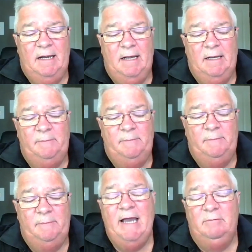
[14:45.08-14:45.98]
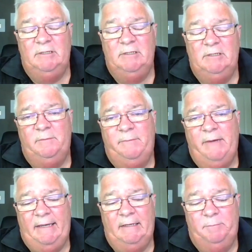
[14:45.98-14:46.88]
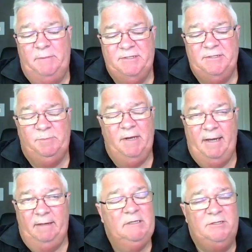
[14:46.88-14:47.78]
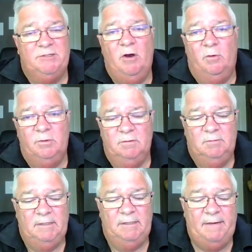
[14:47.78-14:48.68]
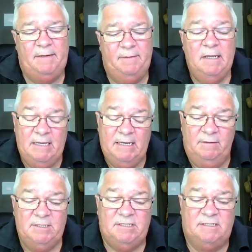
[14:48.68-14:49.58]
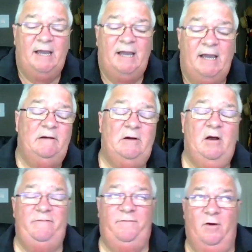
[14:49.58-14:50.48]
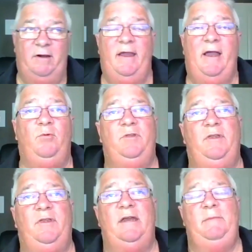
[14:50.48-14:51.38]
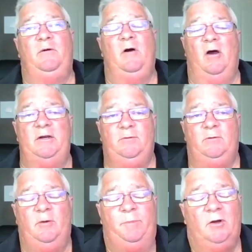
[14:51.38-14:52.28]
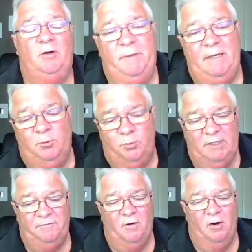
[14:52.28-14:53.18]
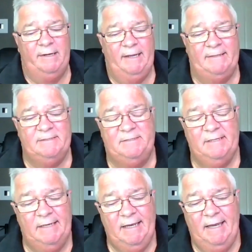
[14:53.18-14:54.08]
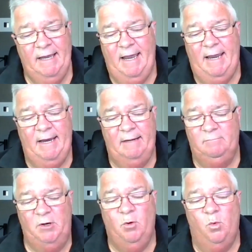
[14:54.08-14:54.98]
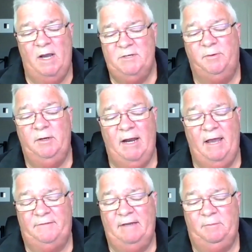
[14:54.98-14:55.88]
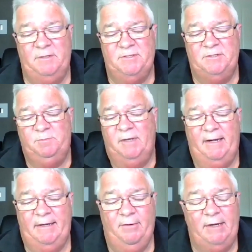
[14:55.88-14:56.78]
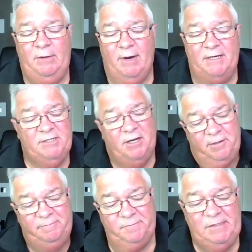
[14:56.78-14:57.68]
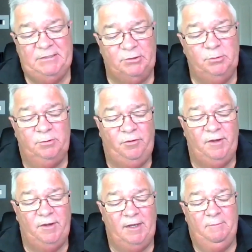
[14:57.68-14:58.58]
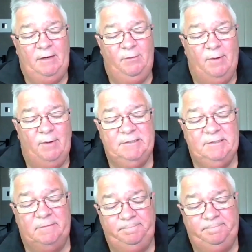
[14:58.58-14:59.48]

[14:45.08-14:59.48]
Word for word: uh, being able to give a bank a business plan is gold. And in this day, I, I find now with any bank, I, I do help a lot of people refinance and we always mm-hmm. pretty well have to have a business plan now anyway. So it's a good thing in many ways.